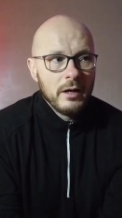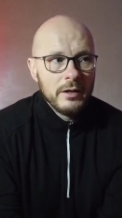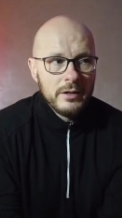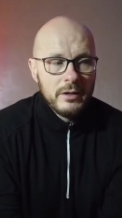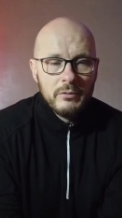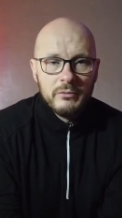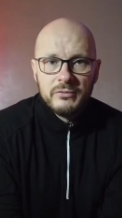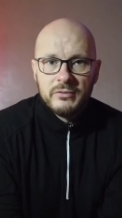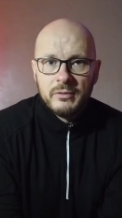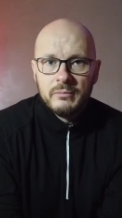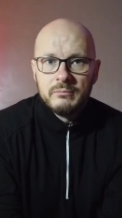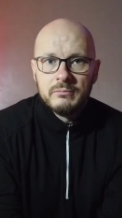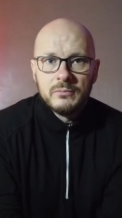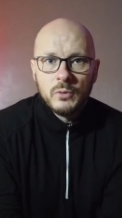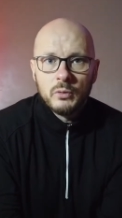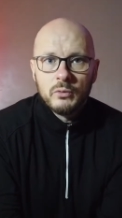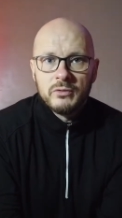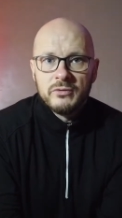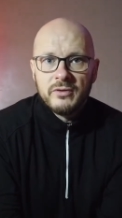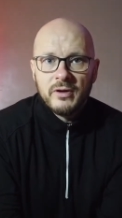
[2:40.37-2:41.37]
I use them
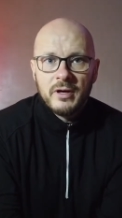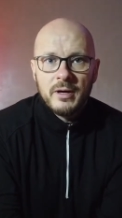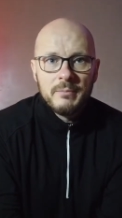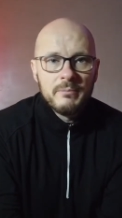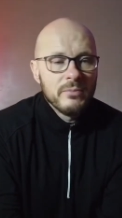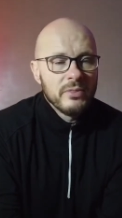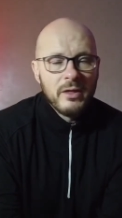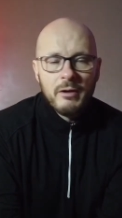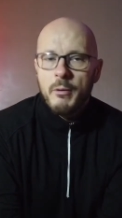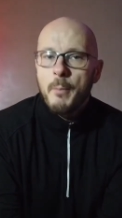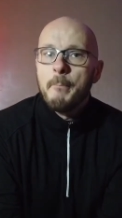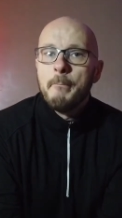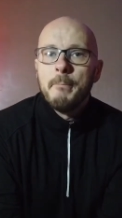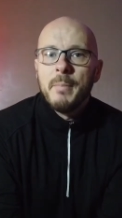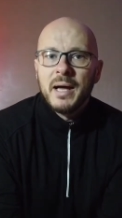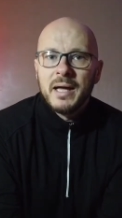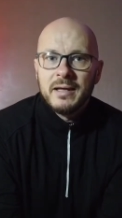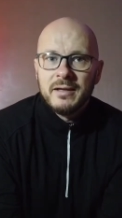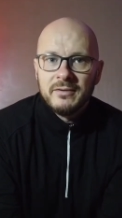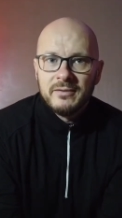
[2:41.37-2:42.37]
all the time. They're
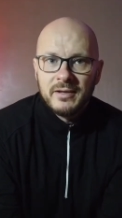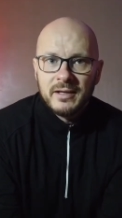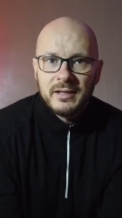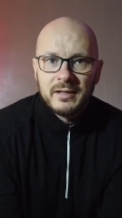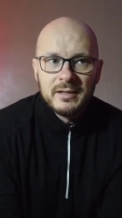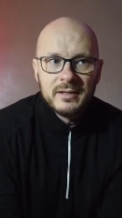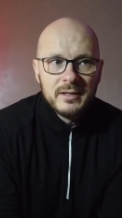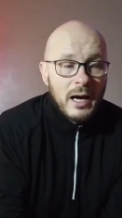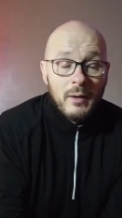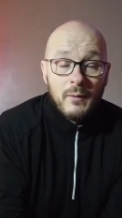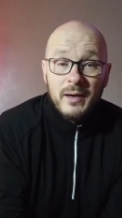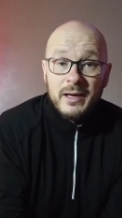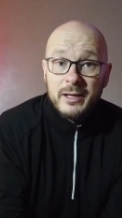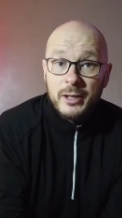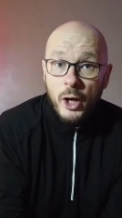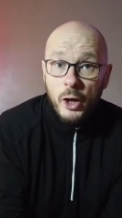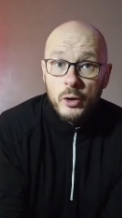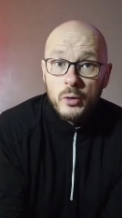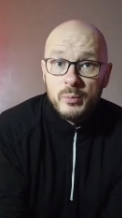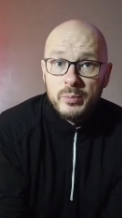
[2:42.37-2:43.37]
amazing. How I
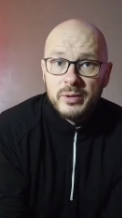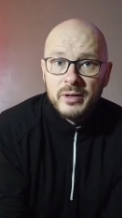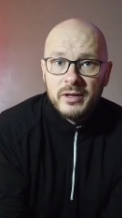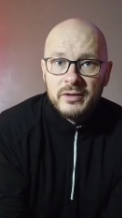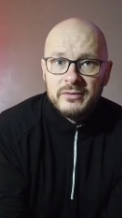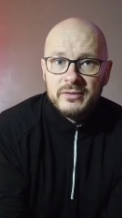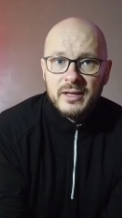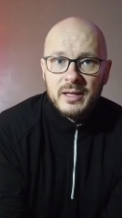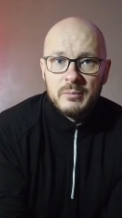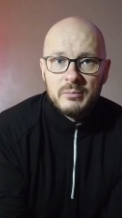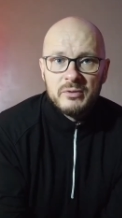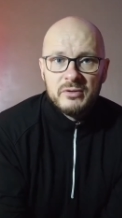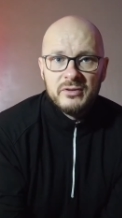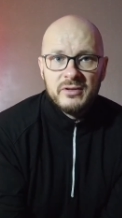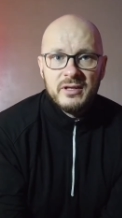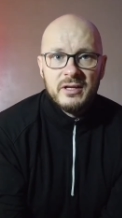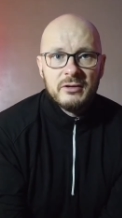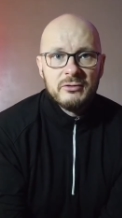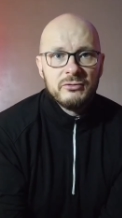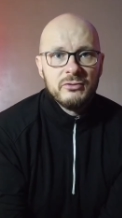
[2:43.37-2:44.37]
cope as an
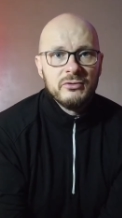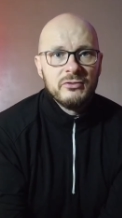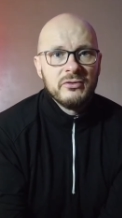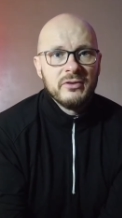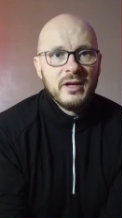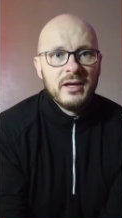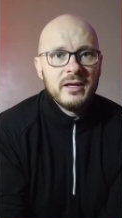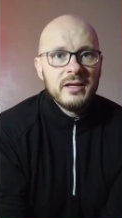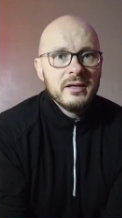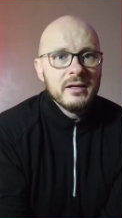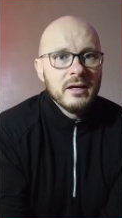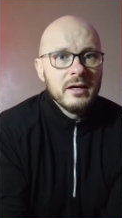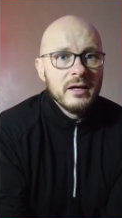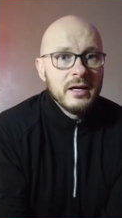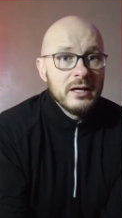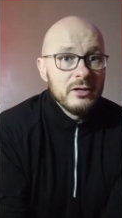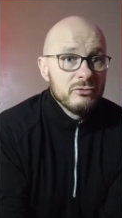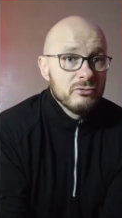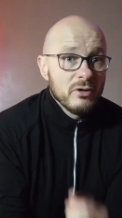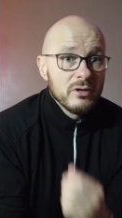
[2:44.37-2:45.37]
amputee, I should say,
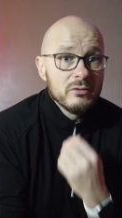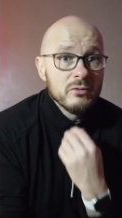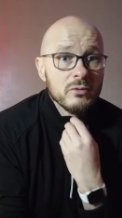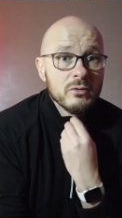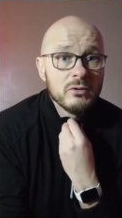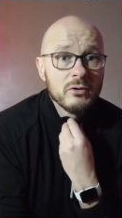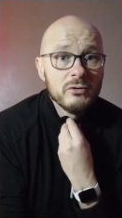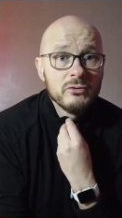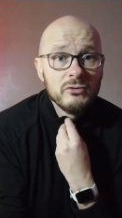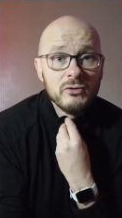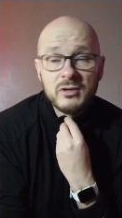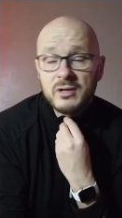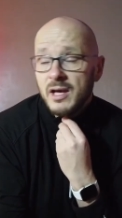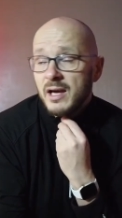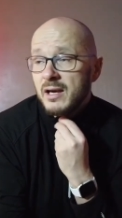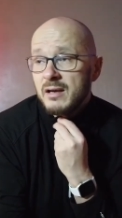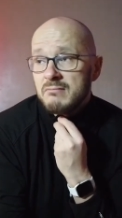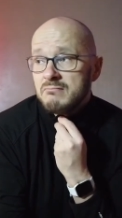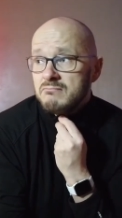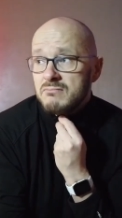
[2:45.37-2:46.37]
in general, because you
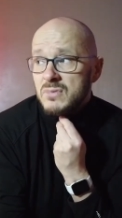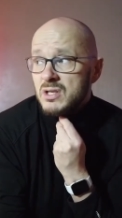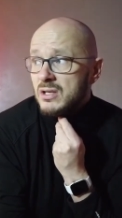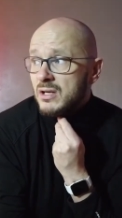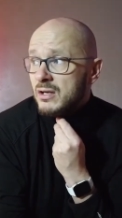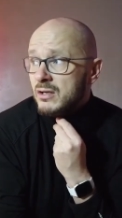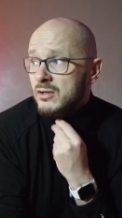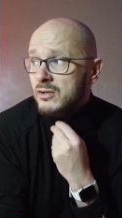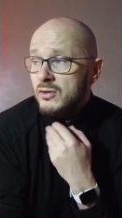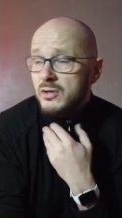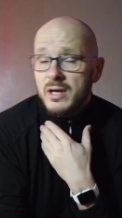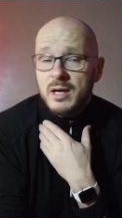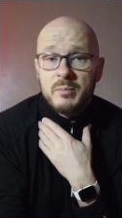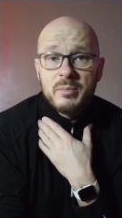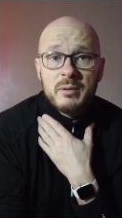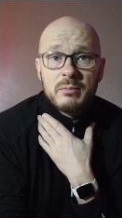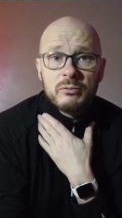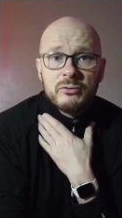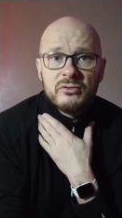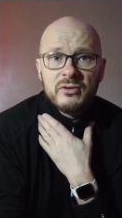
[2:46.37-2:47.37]
do
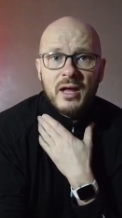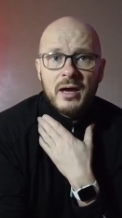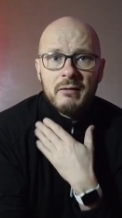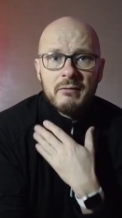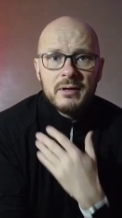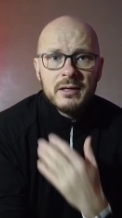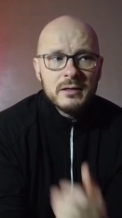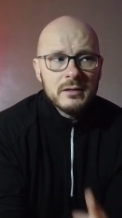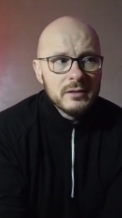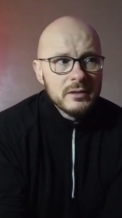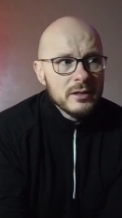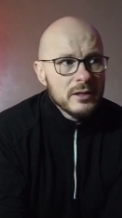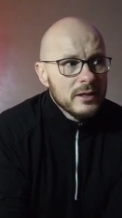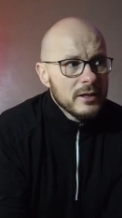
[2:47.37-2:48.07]
get people staring.